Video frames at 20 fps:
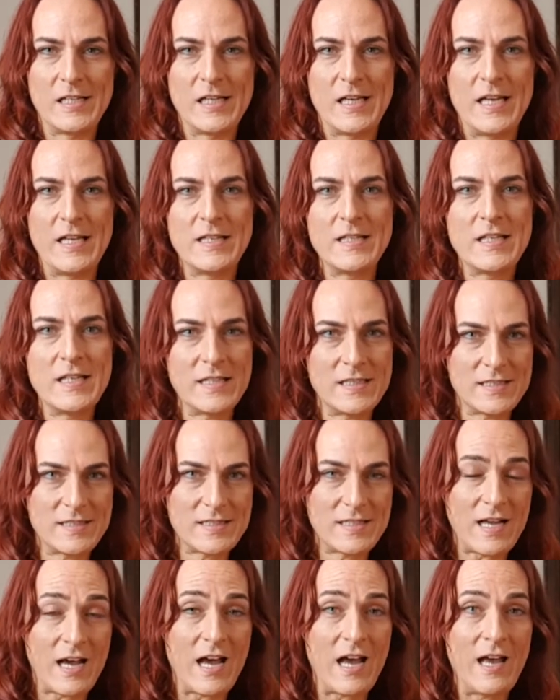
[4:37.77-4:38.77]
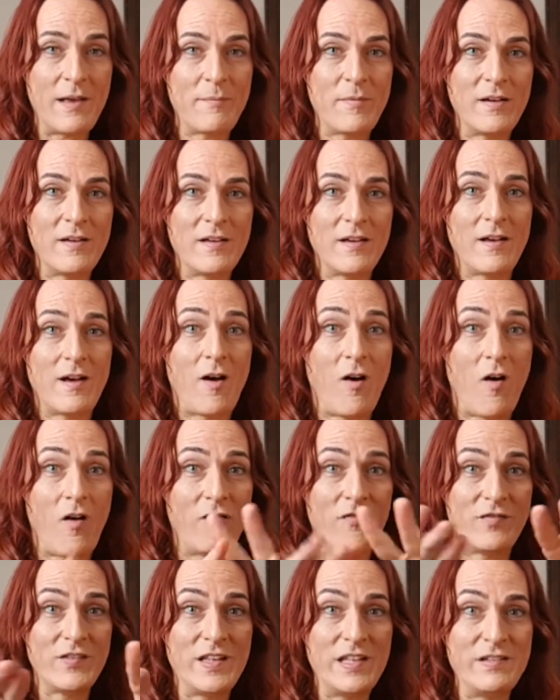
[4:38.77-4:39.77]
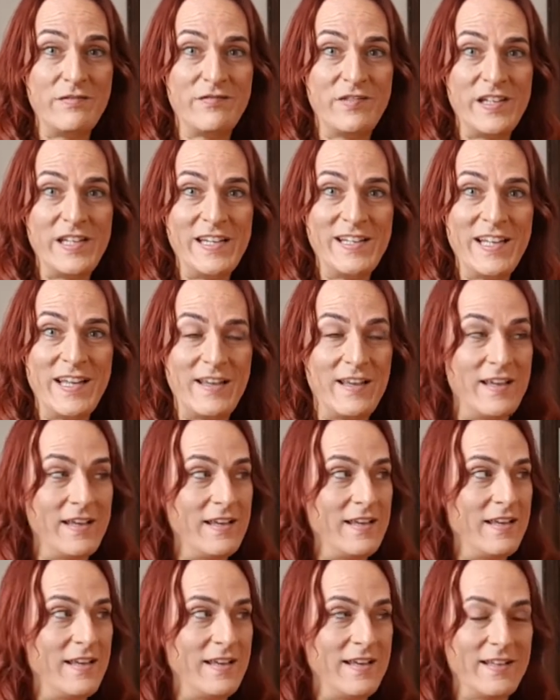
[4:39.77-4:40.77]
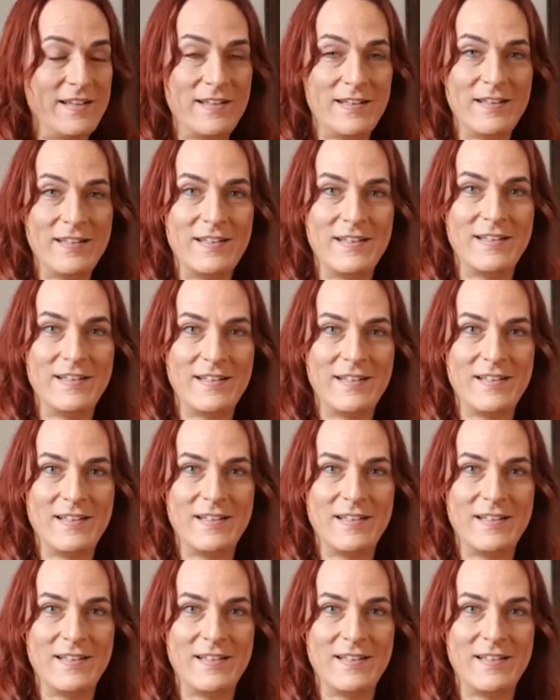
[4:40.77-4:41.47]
In this time of divide, uh, uh,